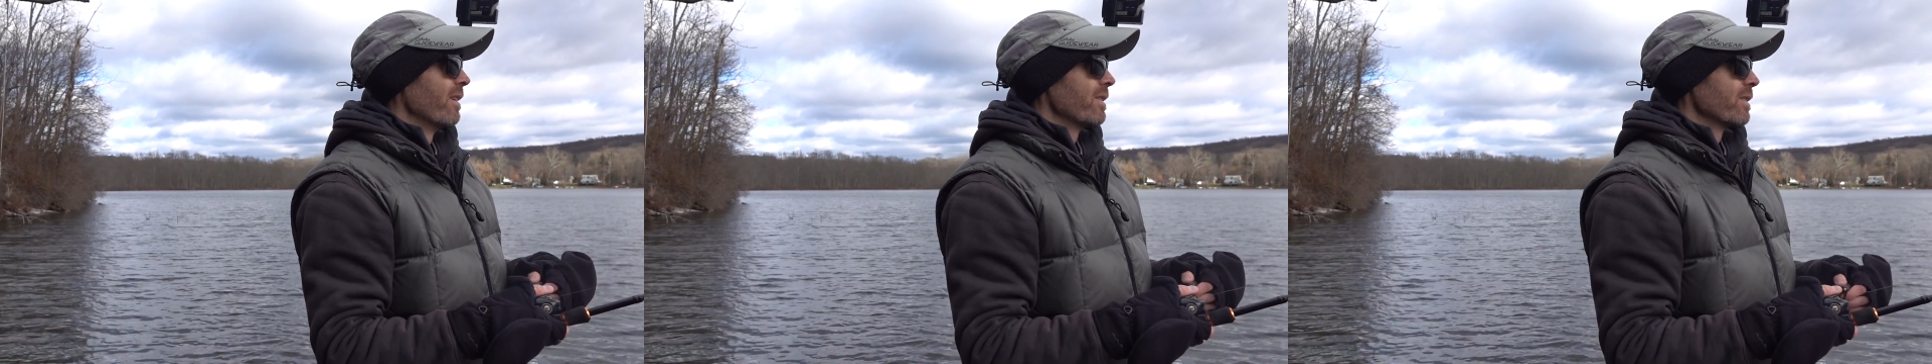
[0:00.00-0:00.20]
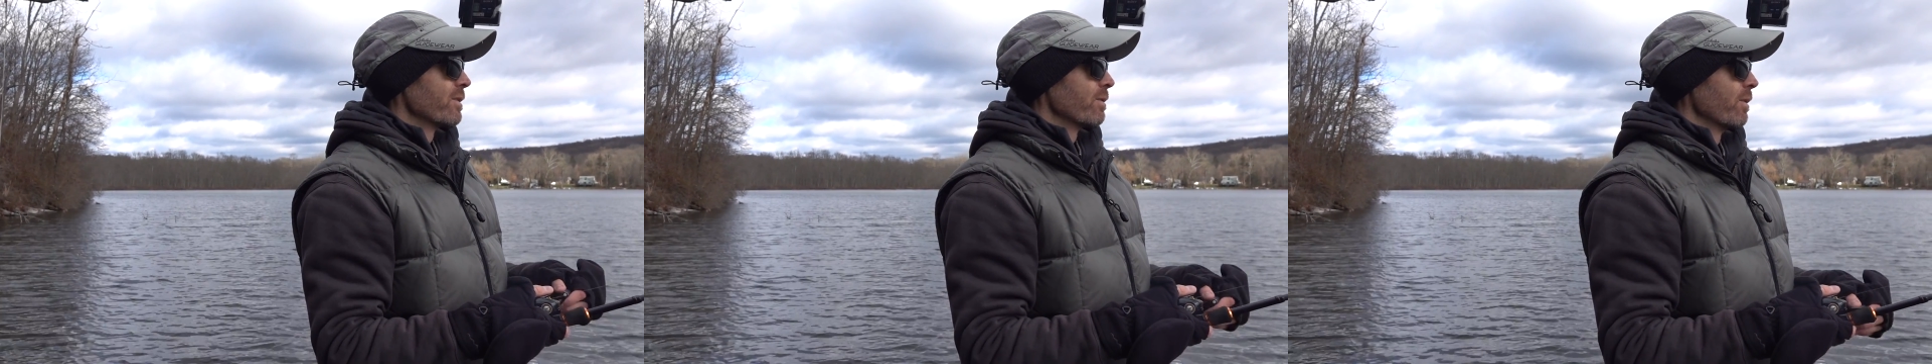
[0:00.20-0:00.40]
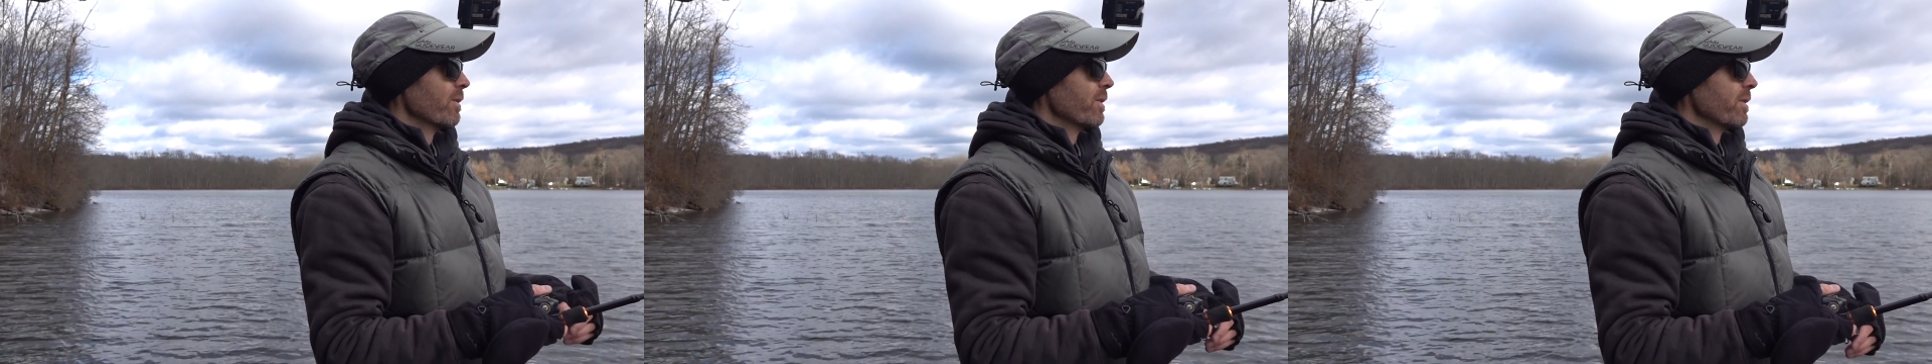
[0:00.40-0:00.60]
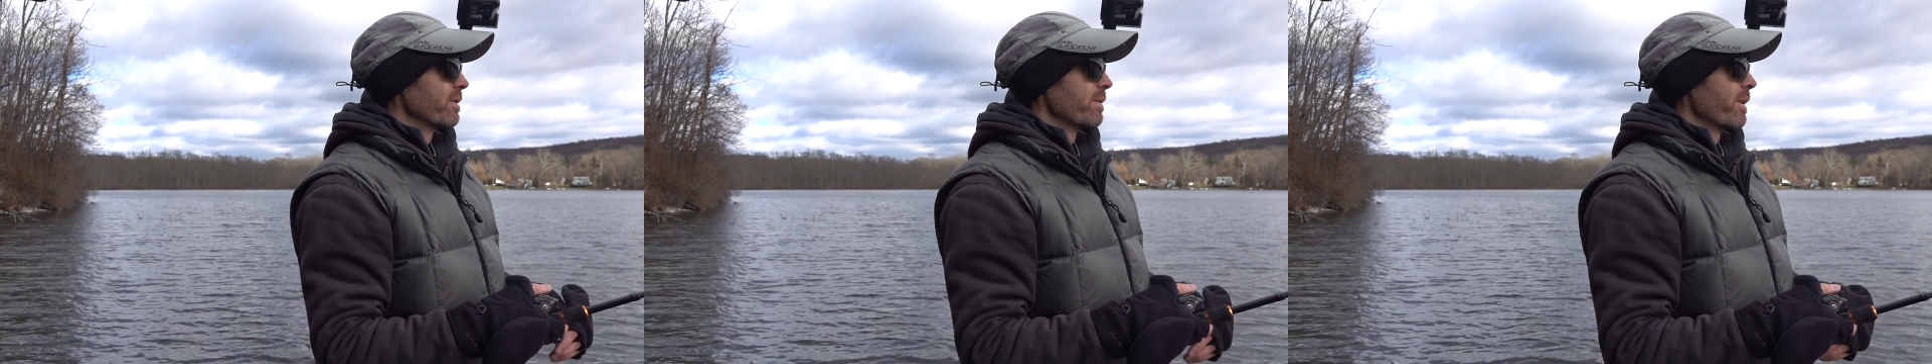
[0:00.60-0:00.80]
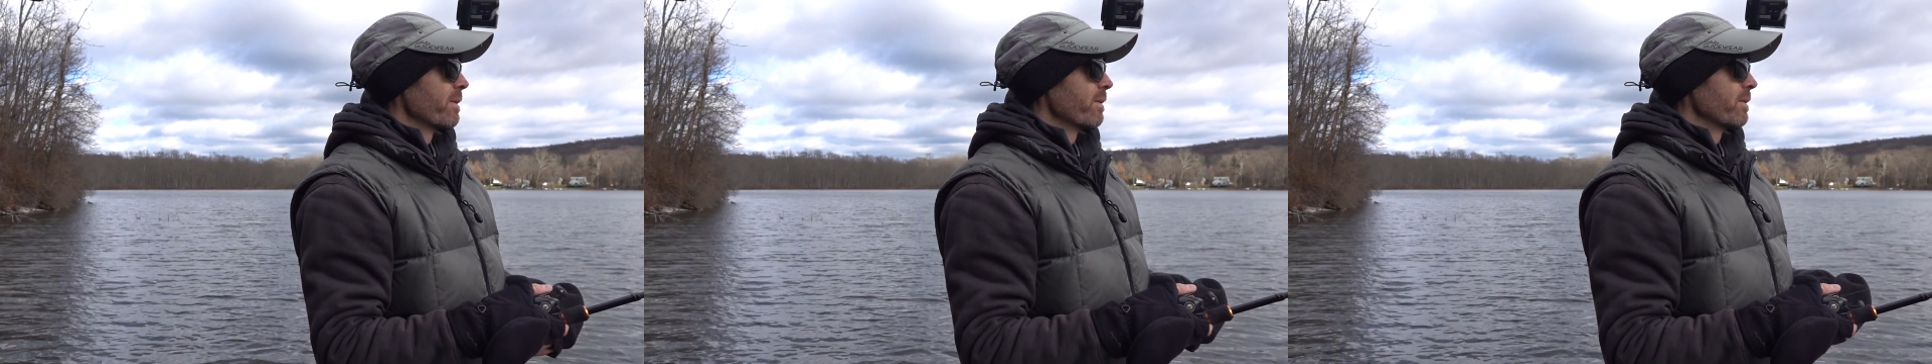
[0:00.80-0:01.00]
Just rolled it
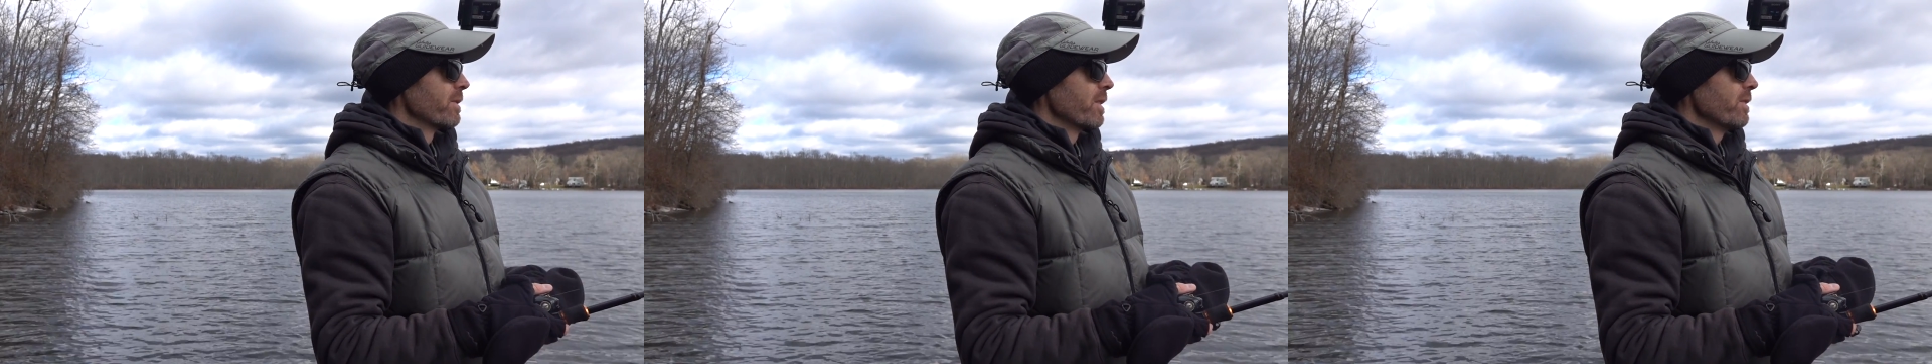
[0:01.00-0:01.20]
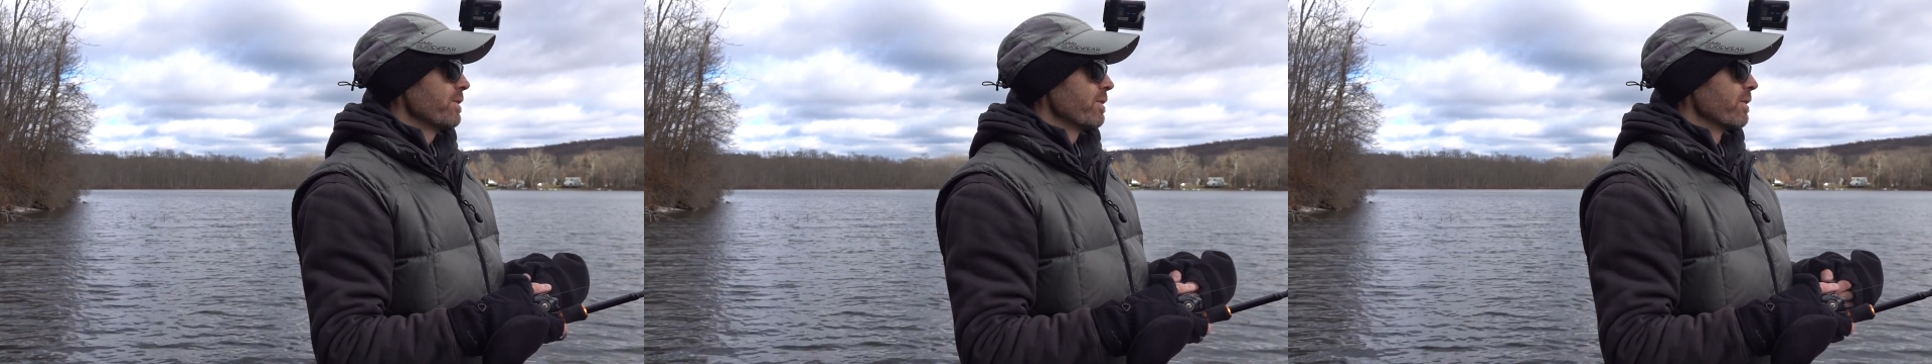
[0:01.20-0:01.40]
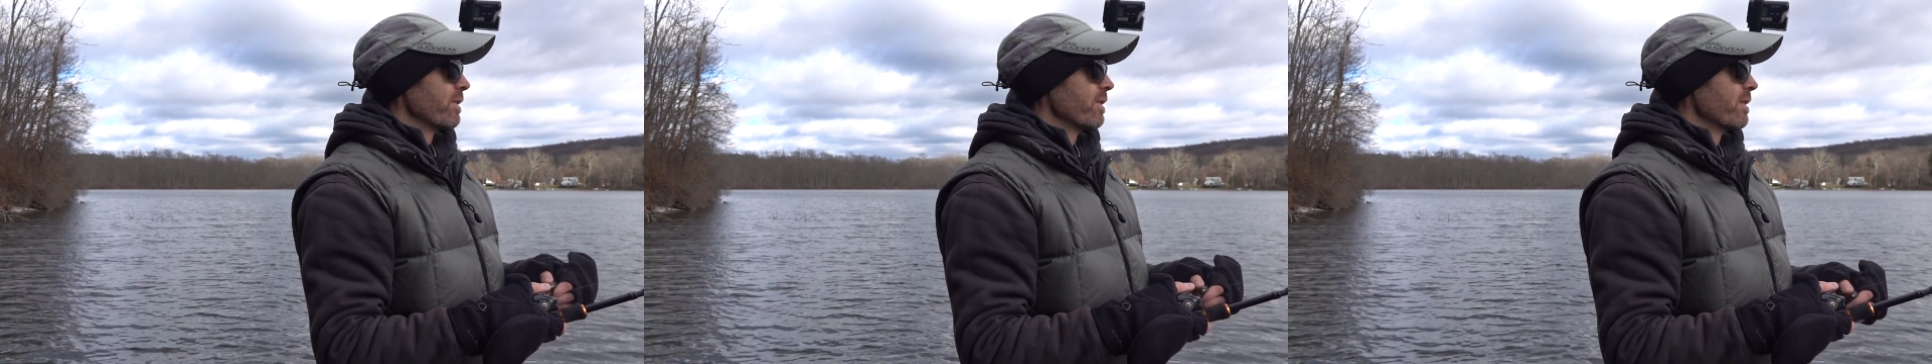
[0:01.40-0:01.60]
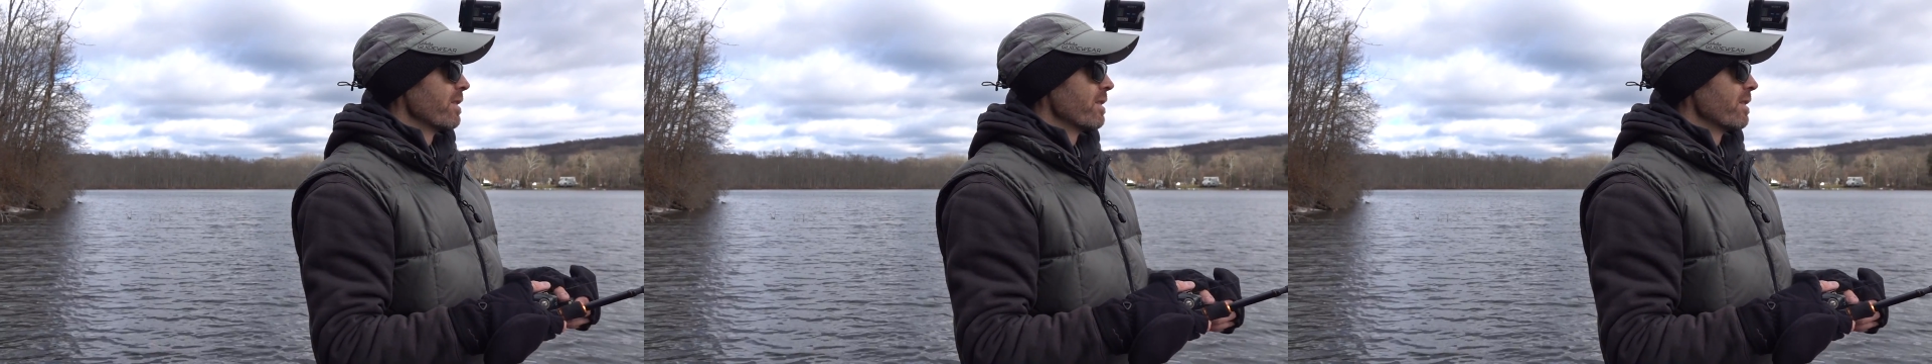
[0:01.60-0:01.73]
into my rotation.